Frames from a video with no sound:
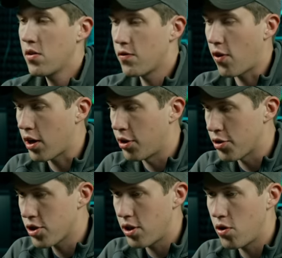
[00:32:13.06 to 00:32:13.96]
very
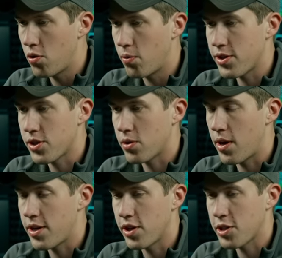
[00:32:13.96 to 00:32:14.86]
close to the new RIS
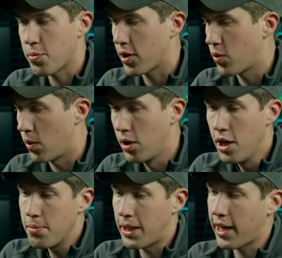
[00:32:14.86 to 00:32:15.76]
3, so that's pretty cool.
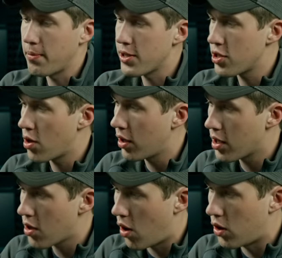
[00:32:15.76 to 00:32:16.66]
But like I mentioned
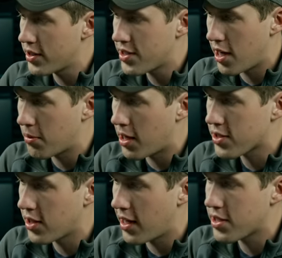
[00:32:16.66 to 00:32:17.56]
earlier, all these M-LOK
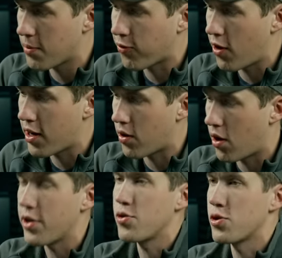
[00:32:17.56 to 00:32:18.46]
slots up front are
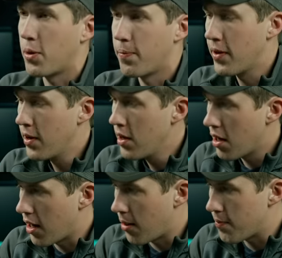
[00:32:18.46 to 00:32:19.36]
unusable.
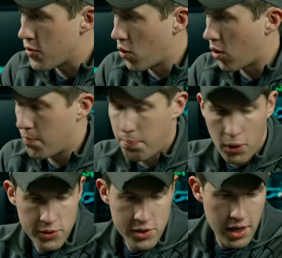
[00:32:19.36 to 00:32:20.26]
Um, your
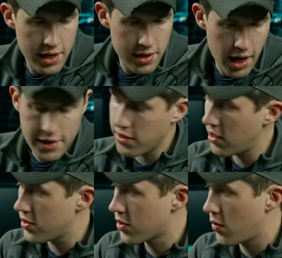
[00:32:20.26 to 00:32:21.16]
bolt and nut
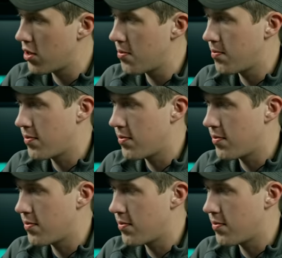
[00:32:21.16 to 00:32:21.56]
is going to,